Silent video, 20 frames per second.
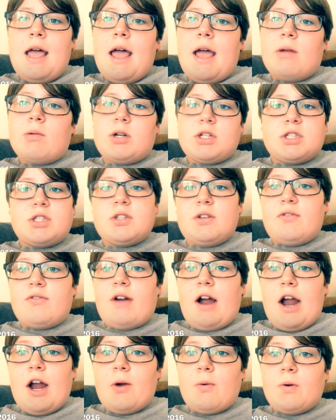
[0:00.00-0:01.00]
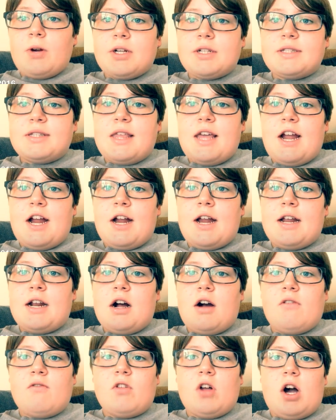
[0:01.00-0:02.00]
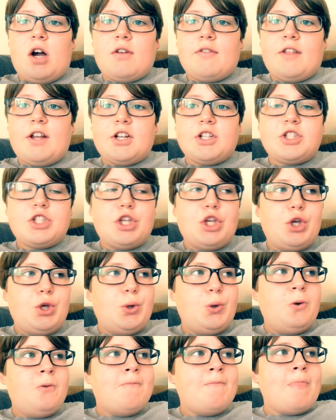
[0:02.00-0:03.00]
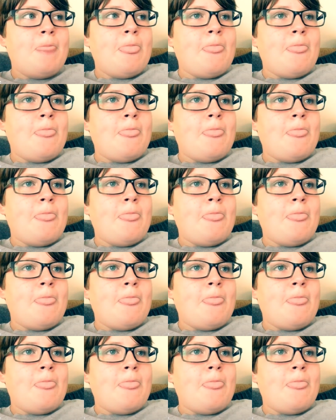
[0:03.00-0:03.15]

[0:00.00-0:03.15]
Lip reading: and watch the fireworks there, and I'll vlog there too.